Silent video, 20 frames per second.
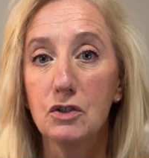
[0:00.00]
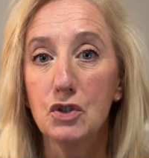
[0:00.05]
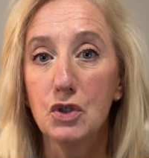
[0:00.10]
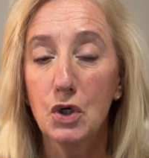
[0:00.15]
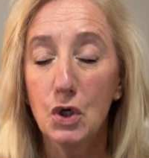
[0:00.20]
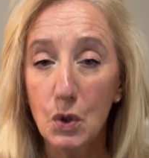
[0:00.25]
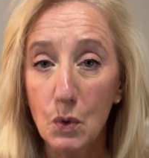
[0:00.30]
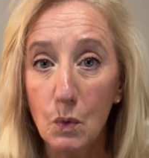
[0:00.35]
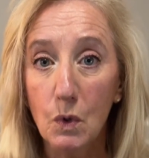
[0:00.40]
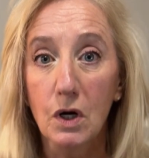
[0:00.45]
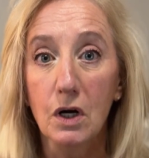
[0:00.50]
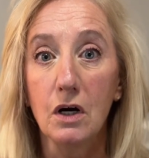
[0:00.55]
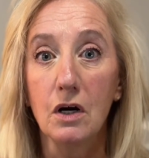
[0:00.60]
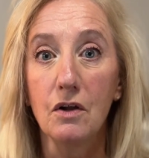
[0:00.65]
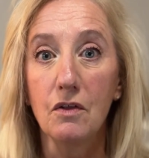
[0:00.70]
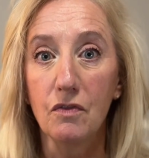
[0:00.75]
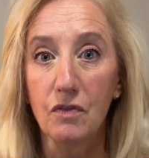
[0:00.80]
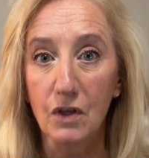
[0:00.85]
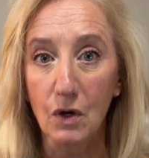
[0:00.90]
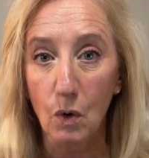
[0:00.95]
tour
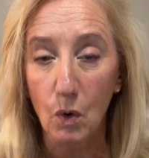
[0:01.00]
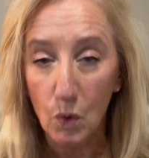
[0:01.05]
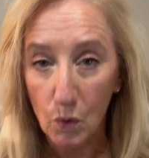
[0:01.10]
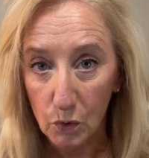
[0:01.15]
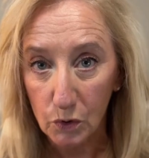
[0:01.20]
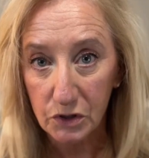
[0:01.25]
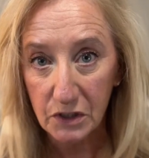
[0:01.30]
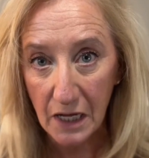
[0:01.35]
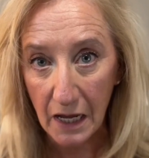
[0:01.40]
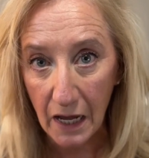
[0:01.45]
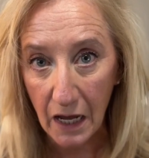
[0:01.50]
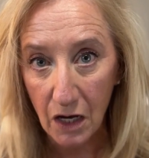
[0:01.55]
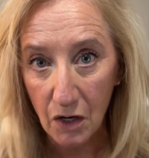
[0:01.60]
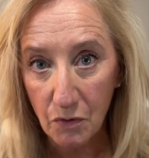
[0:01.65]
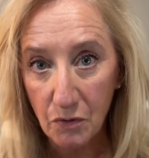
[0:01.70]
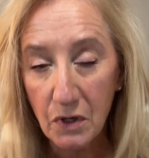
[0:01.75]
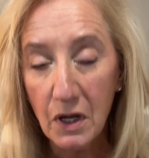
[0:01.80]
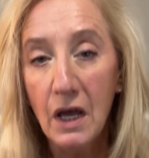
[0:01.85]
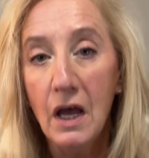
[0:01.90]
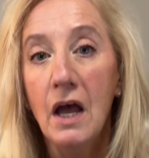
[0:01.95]
the old town,